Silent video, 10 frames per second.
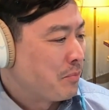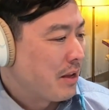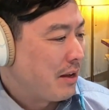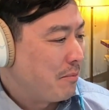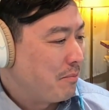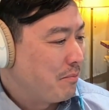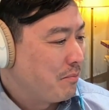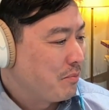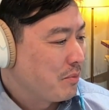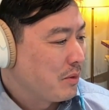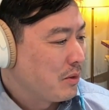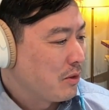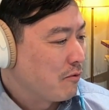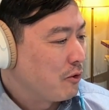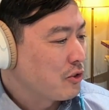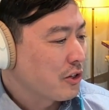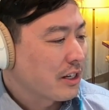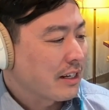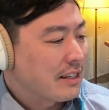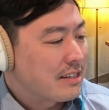The full
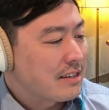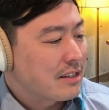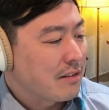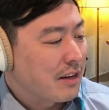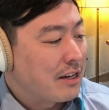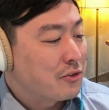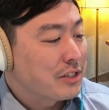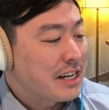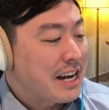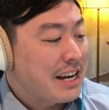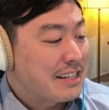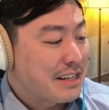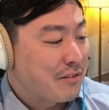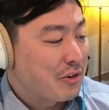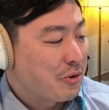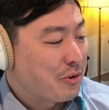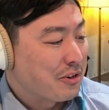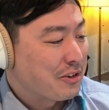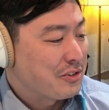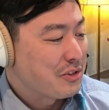circuit consisted of 187
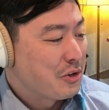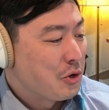corners